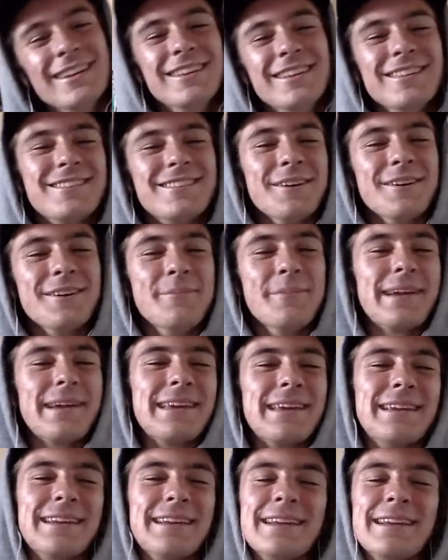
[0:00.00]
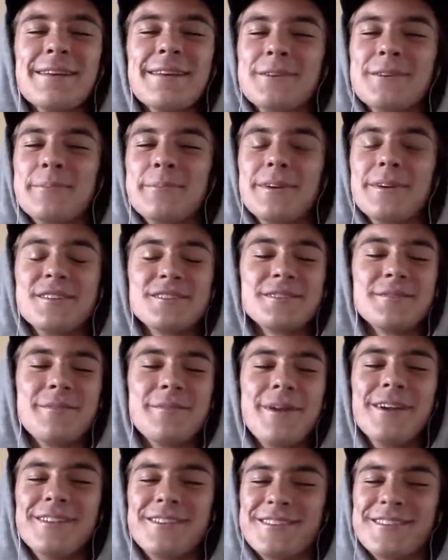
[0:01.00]
So Mickey didn't have to punch him.
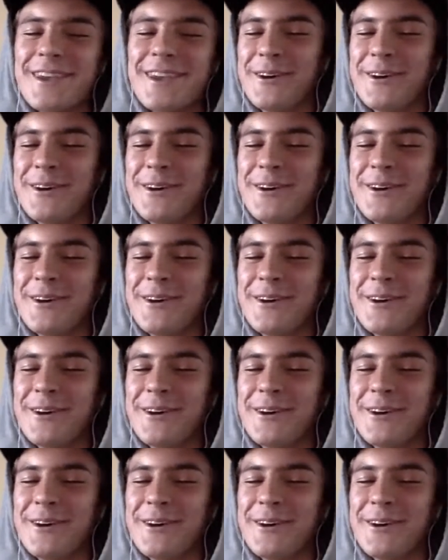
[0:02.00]
It's so